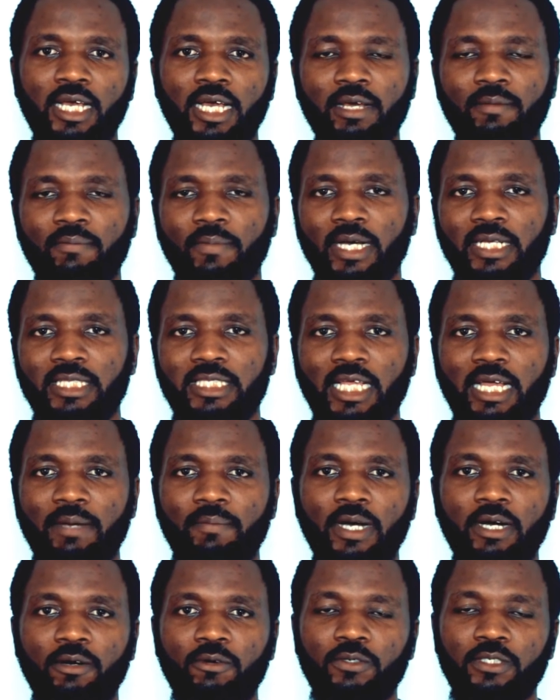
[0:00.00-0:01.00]
And by the
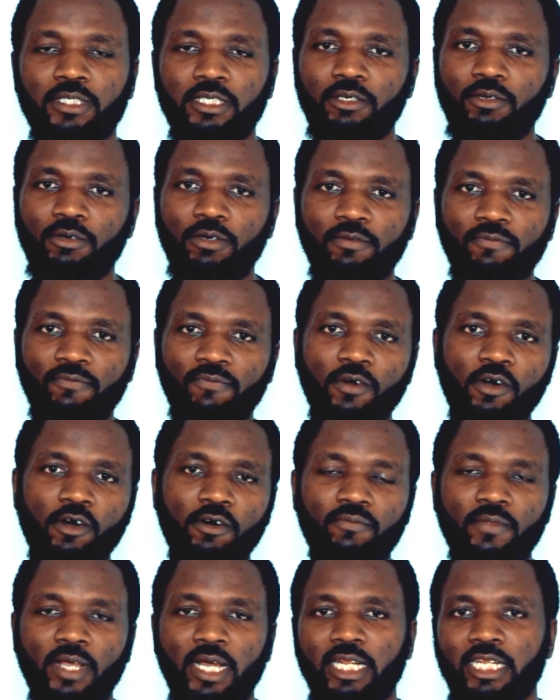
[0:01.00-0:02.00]
time I was, you know,
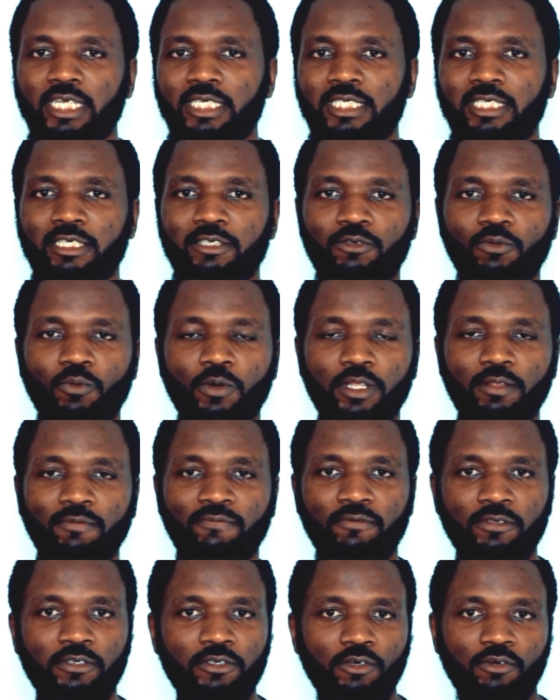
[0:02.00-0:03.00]
involved, I listened to what the
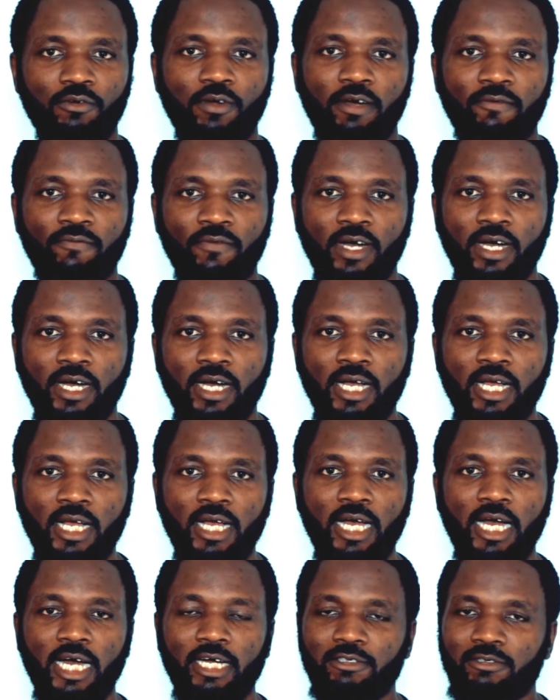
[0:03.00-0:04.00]
photographer
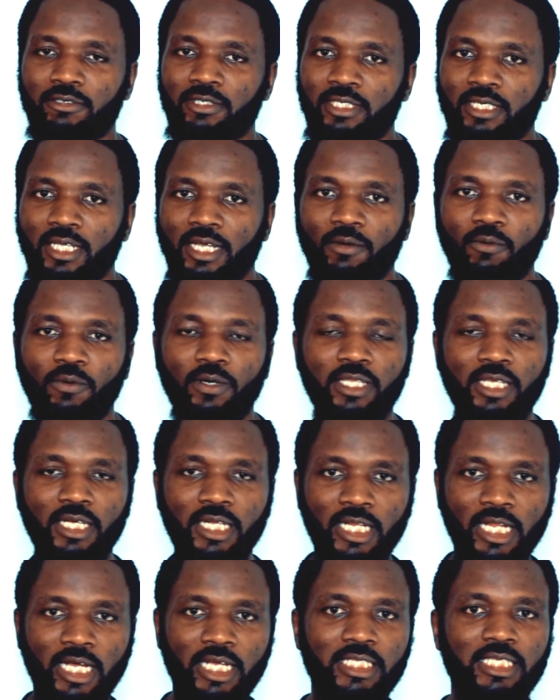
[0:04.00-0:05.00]
had to say and what the
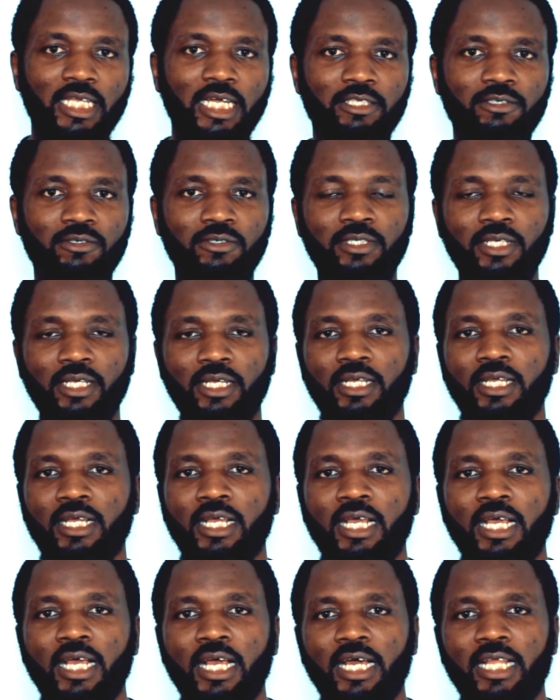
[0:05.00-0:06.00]
client had to say.
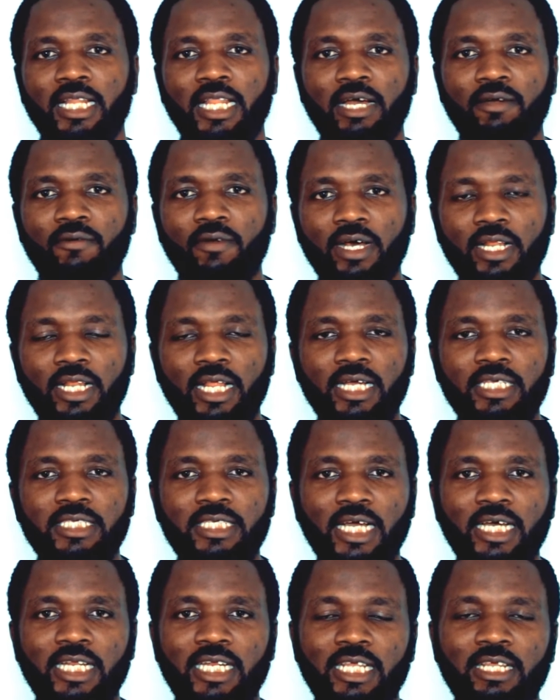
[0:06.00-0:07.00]
And I realized
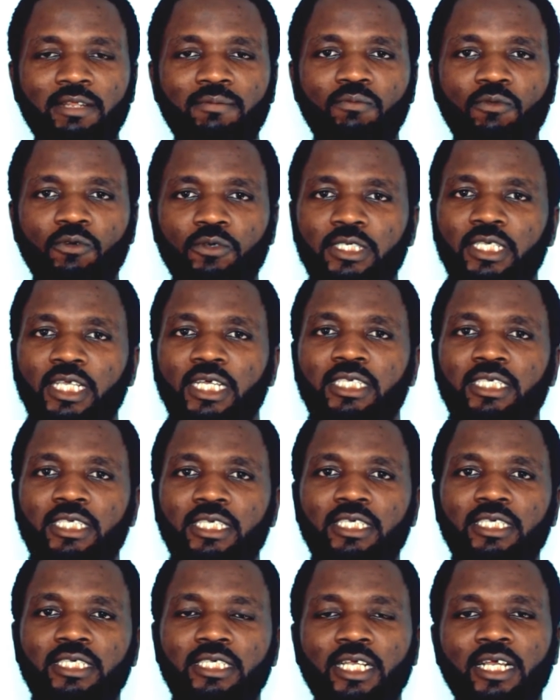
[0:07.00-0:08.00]
that in most
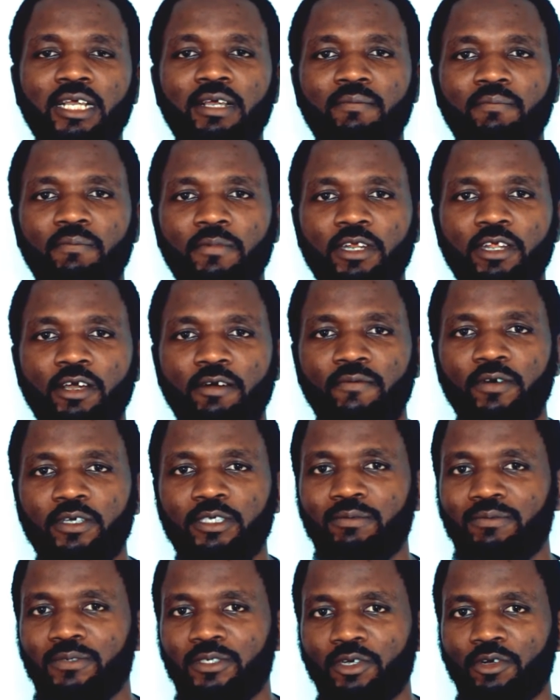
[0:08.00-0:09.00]
cases, many of
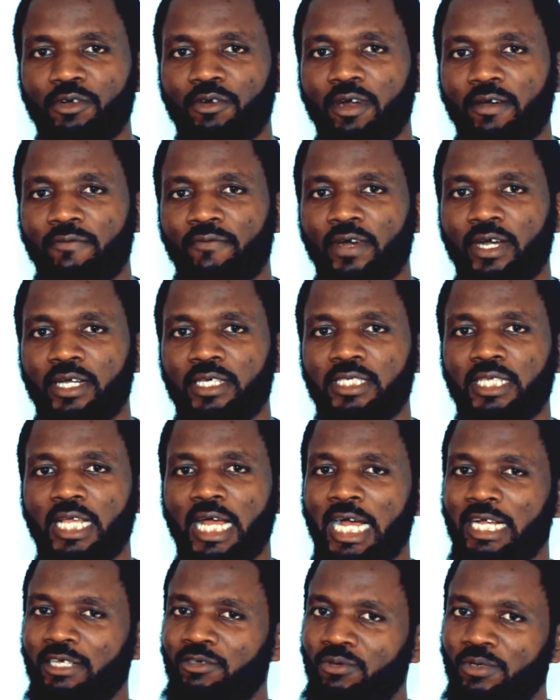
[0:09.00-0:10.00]
us photographers
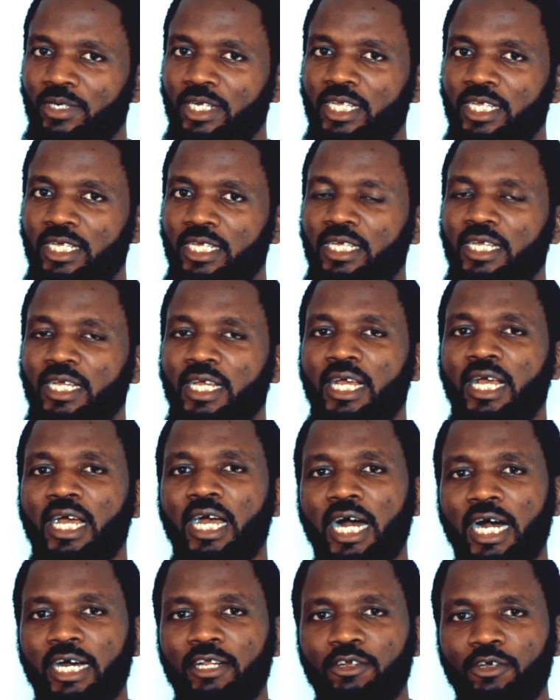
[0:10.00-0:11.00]
actually
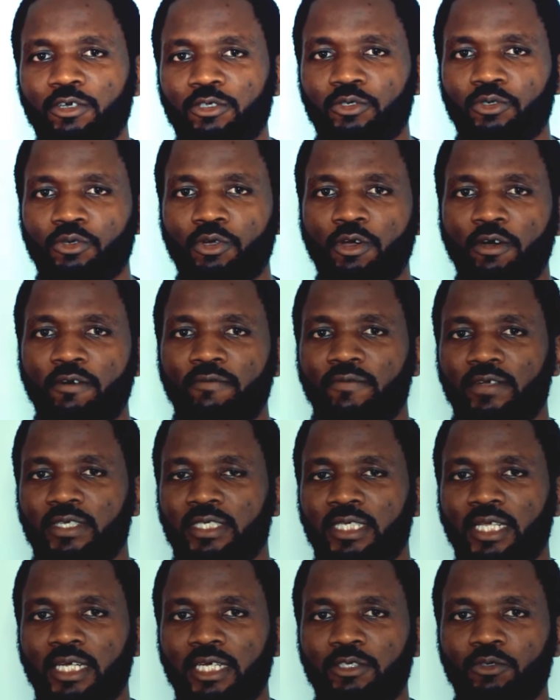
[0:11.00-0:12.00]
are not too
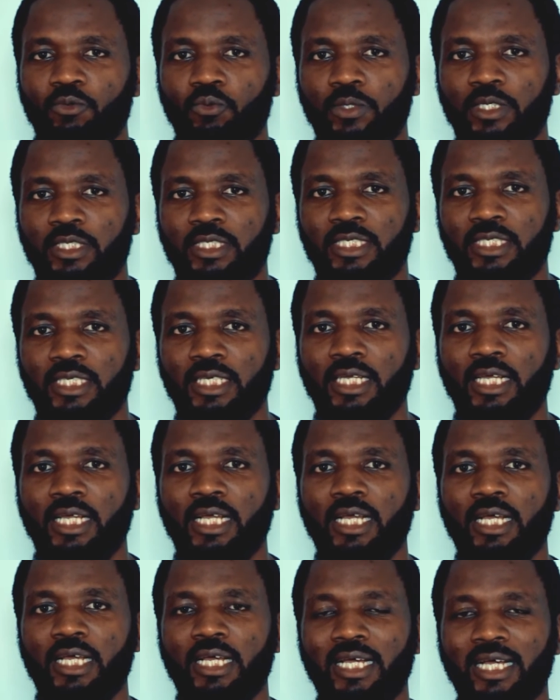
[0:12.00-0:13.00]
conversant with
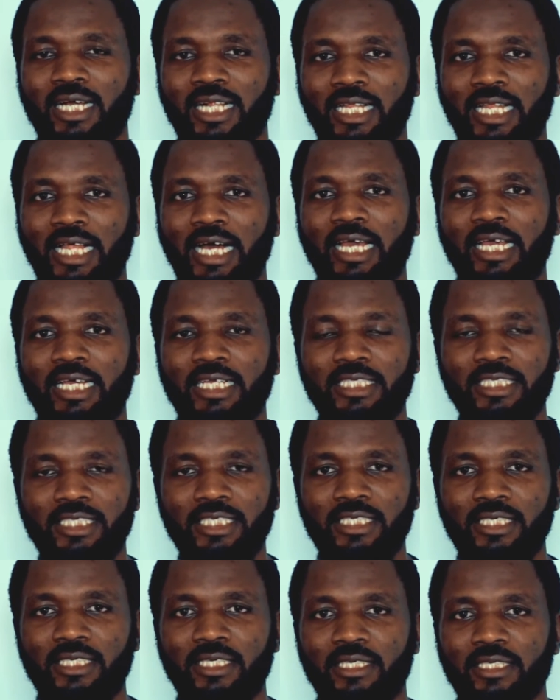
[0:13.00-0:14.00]

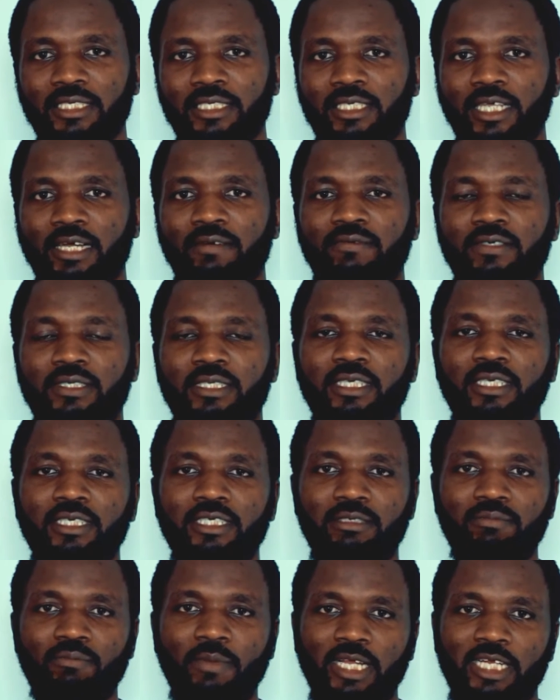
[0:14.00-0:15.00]
client
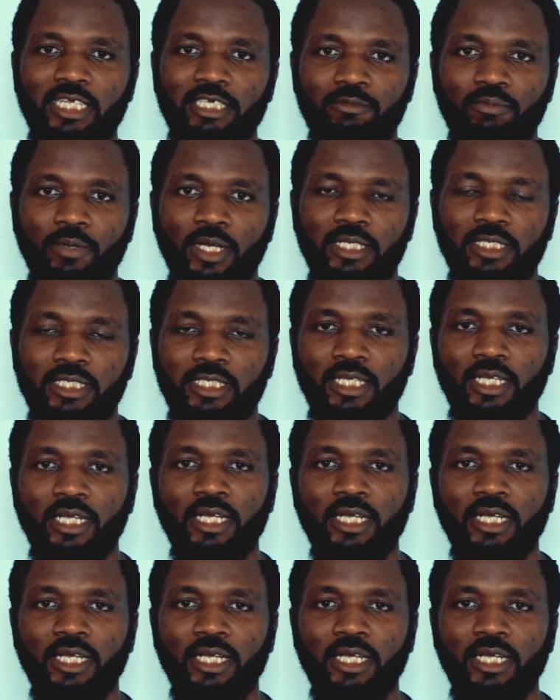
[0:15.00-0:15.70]
services management.